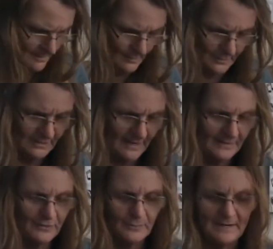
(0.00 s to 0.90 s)
looks like
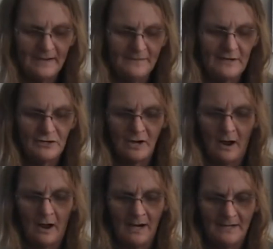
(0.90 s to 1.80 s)
three of each
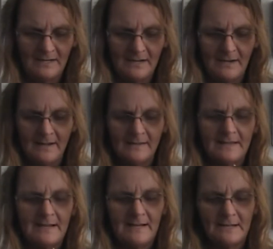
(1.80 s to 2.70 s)
kind.
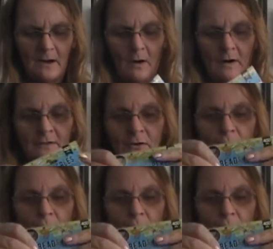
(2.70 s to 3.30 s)
These are the